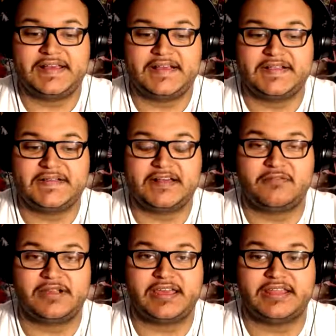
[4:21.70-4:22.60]
Well,
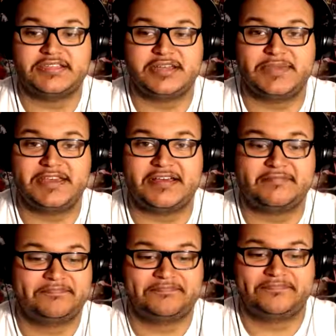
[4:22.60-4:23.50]
we're getting chummy, huh?
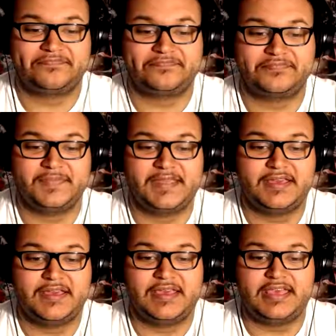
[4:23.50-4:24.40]

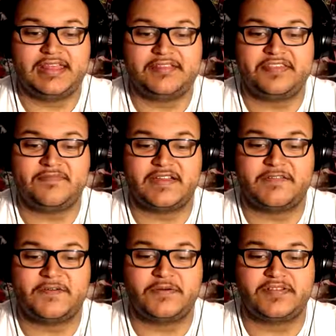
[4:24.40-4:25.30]
He didn't seem very
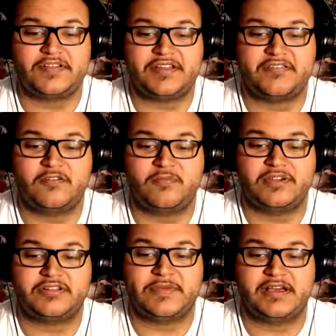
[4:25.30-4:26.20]
focused on his homework,
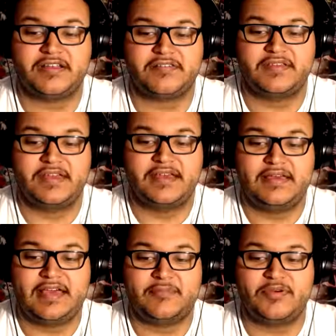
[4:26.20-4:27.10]
to be honest,
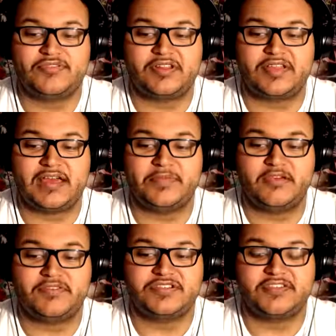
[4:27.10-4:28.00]
and most of the time he
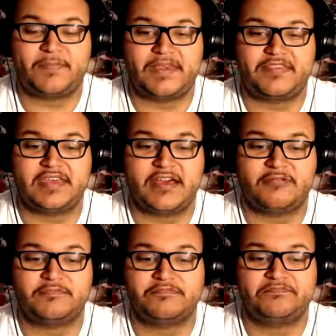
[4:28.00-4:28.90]
was just spacing out.